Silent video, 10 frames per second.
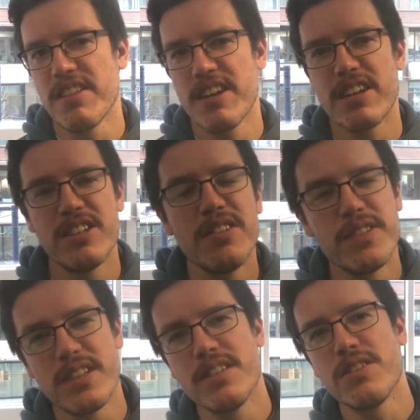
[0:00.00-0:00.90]
The
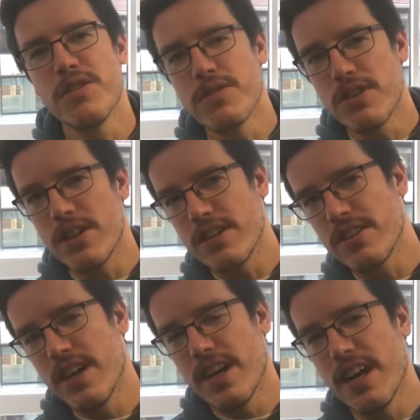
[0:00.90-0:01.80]
activities, of course.
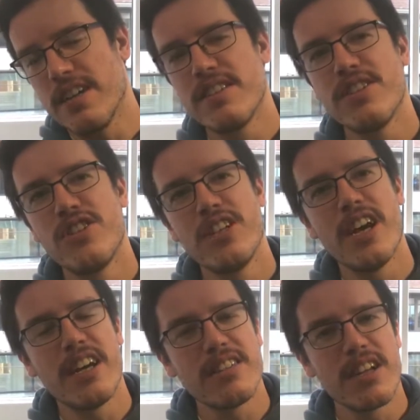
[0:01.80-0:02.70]
NCG
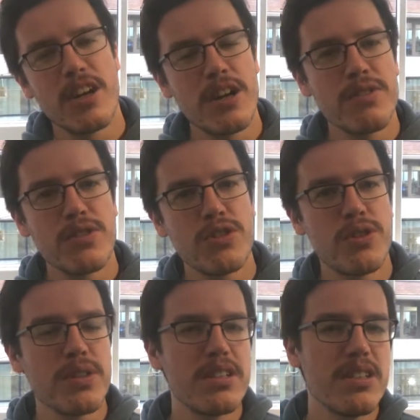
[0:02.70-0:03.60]
has a lot of
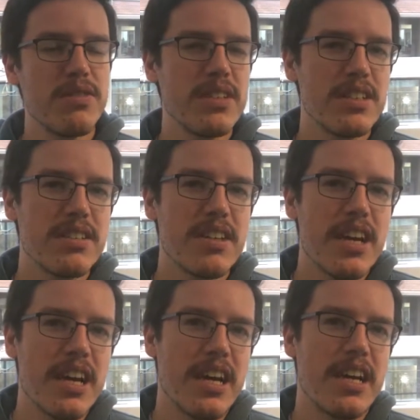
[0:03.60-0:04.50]
social activities
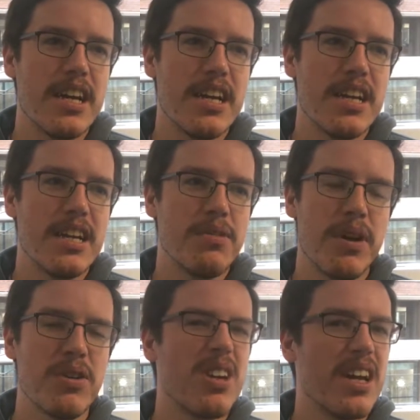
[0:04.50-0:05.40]
and
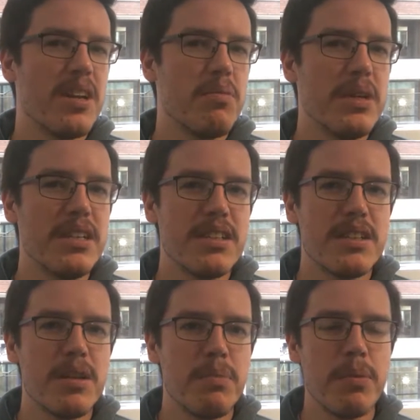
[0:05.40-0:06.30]
where you can meet
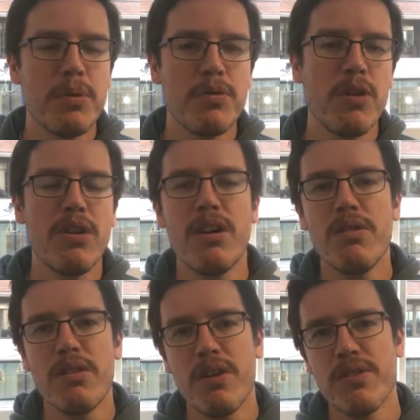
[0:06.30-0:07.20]
people from
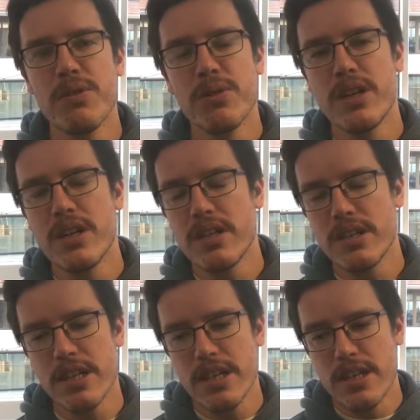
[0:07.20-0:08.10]
all around the
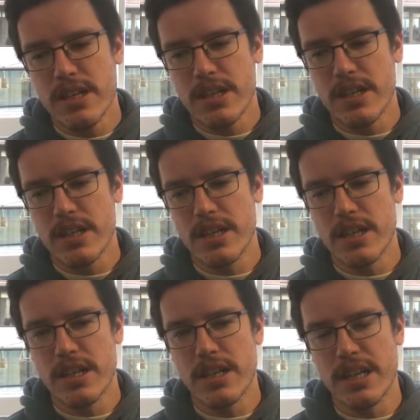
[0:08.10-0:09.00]
world
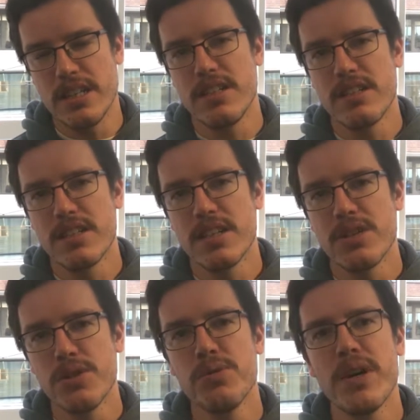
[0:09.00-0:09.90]
uh, and it's a
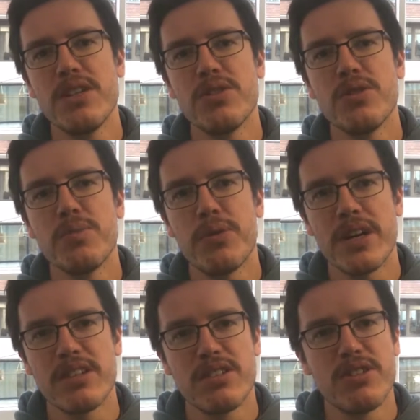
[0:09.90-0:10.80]
good way to
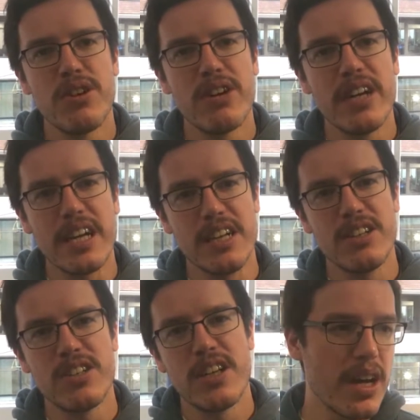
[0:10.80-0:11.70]
practice your
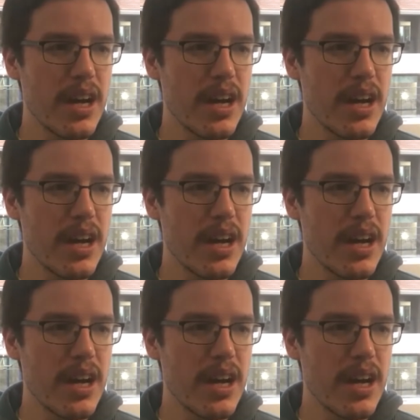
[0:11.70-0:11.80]
English.